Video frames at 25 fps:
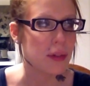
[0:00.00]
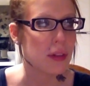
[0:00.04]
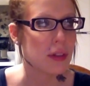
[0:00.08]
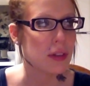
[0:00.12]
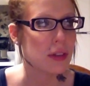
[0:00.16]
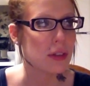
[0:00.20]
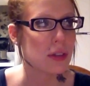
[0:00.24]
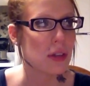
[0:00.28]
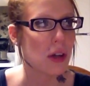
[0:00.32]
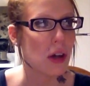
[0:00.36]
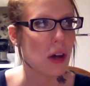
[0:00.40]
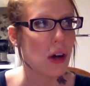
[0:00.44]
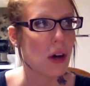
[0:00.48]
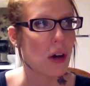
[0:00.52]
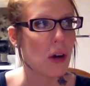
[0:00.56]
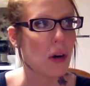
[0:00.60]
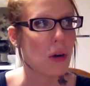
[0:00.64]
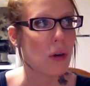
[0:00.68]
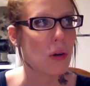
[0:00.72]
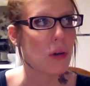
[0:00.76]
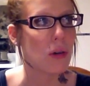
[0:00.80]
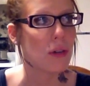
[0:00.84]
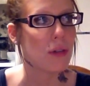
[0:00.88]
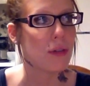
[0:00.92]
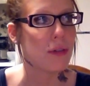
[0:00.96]

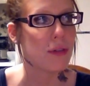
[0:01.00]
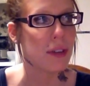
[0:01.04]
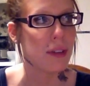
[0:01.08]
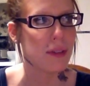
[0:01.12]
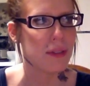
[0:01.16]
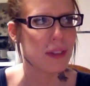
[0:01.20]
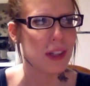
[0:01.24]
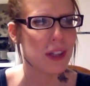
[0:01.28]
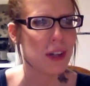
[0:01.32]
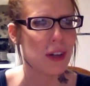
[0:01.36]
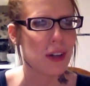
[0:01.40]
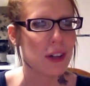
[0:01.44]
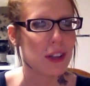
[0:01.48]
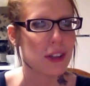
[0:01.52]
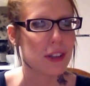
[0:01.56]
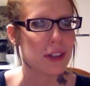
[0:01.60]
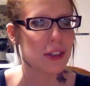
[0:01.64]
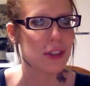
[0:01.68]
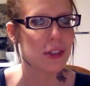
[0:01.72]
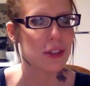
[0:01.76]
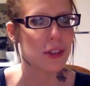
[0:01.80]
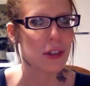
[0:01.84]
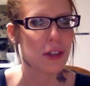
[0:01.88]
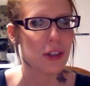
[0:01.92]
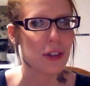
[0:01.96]
So, $50
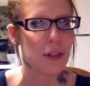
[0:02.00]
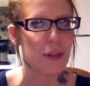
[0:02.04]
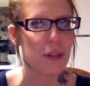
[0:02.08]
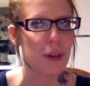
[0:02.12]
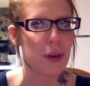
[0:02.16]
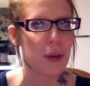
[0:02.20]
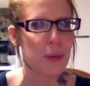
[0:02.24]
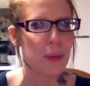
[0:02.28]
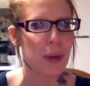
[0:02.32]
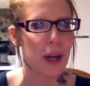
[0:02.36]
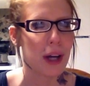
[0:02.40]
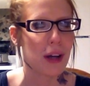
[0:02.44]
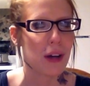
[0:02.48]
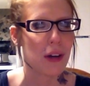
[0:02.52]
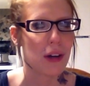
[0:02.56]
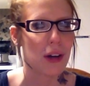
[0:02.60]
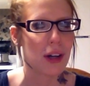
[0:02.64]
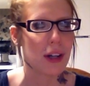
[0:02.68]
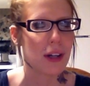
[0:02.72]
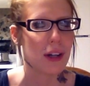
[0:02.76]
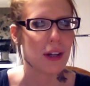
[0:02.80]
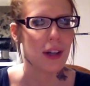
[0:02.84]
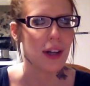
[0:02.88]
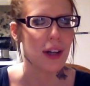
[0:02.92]
to turn your phone back on.